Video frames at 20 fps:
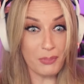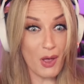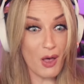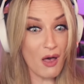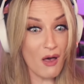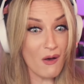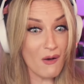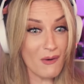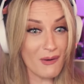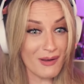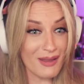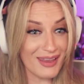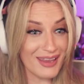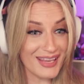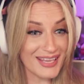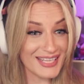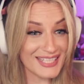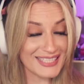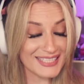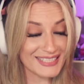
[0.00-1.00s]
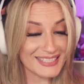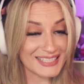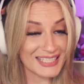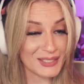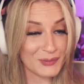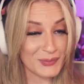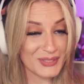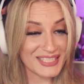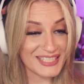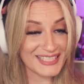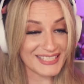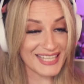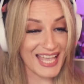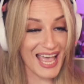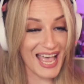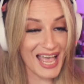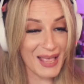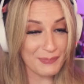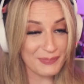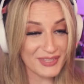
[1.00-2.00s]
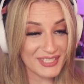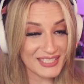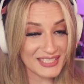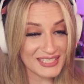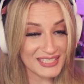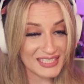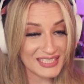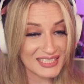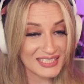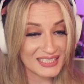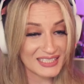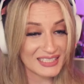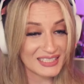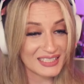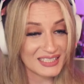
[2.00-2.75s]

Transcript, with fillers: Boys! Can we stop this?